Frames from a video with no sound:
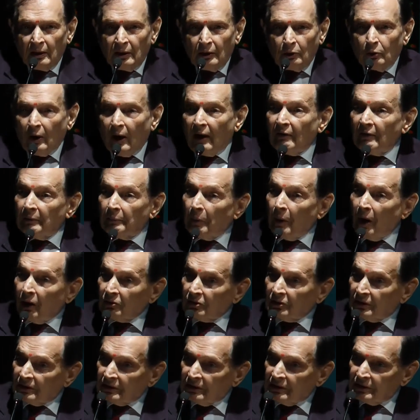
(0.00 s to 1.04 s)
You have
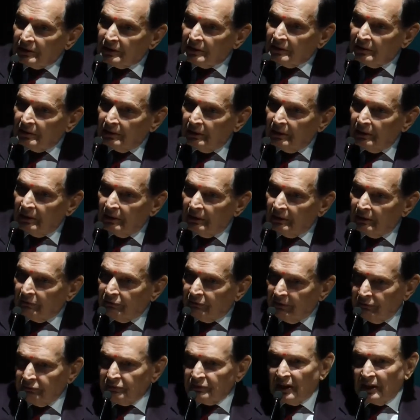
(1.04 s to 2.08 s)
Hippocrates in the
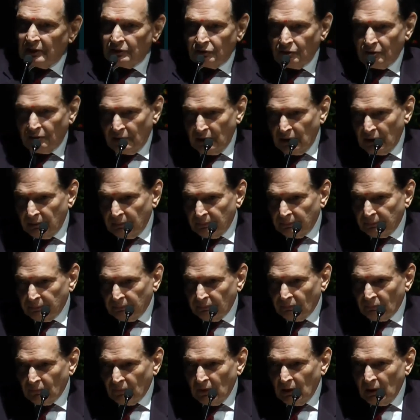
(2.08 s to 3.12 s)
5th century.
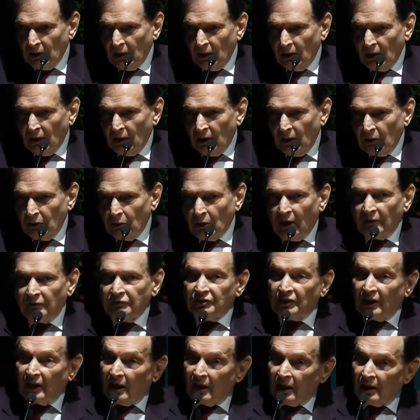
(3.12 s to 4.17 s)
You
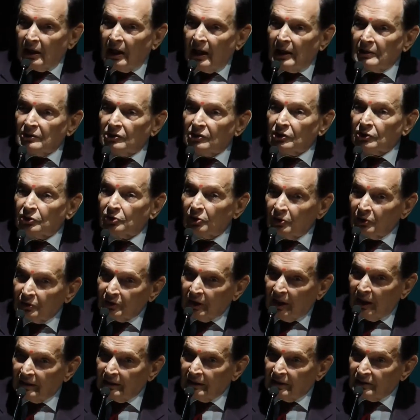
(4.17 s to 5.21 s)
have Charaka and
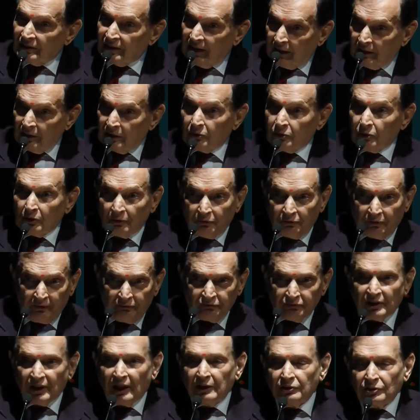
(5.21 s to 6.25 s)
Sushruta in the 2nd to the
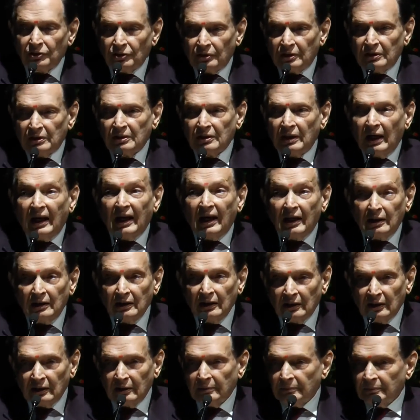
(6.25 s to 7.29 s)
5th century
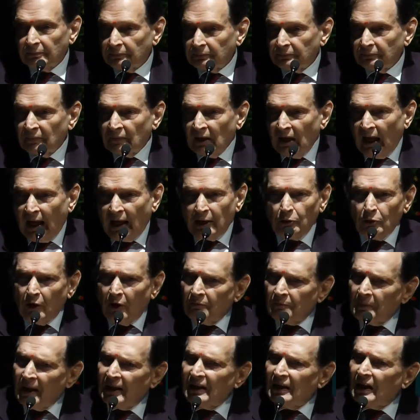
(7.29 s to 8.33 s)
AD. And you
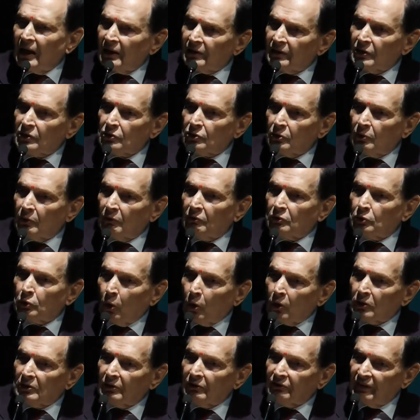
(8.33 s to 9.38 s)
have many others who have
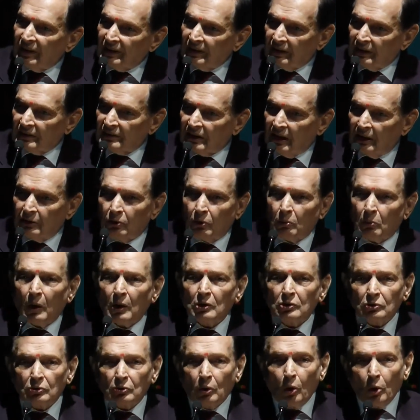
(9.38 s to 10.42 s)
talked of ethics. I don't
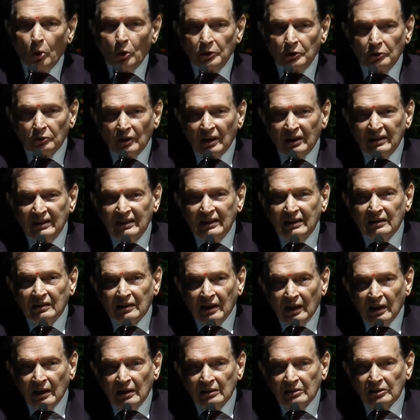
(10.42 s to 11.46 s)
want to go into the
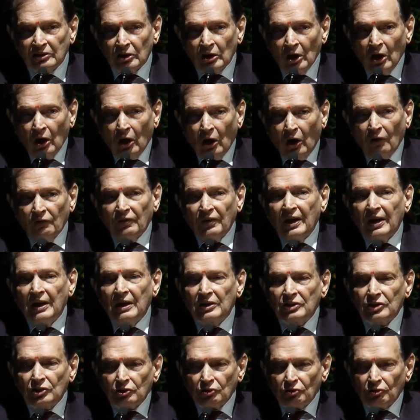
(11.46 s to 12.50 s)
details of the
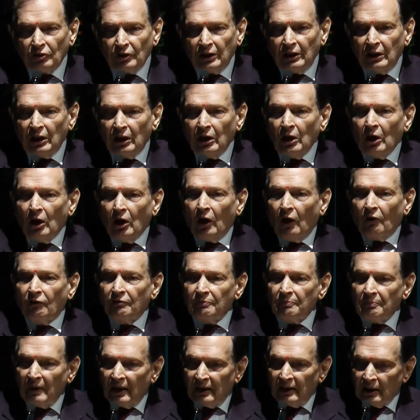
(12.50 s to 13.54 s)
history
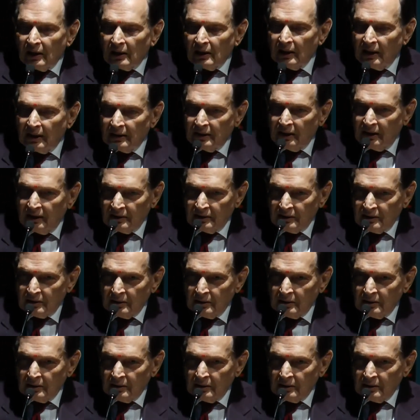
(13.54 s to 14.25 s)
of medical ethics.